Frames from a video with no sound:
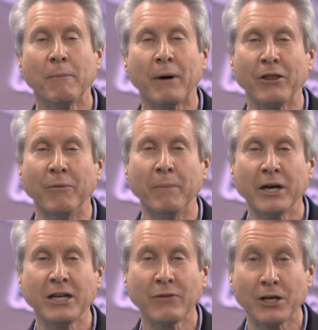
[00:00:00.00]
By the
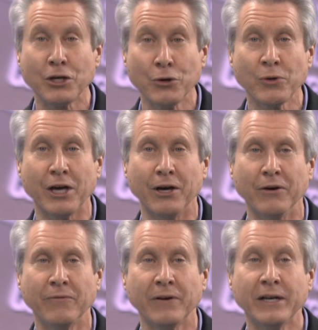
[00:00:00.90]
money that you
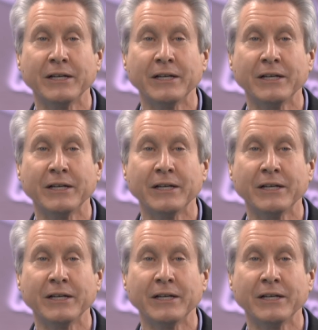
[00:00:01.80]
give,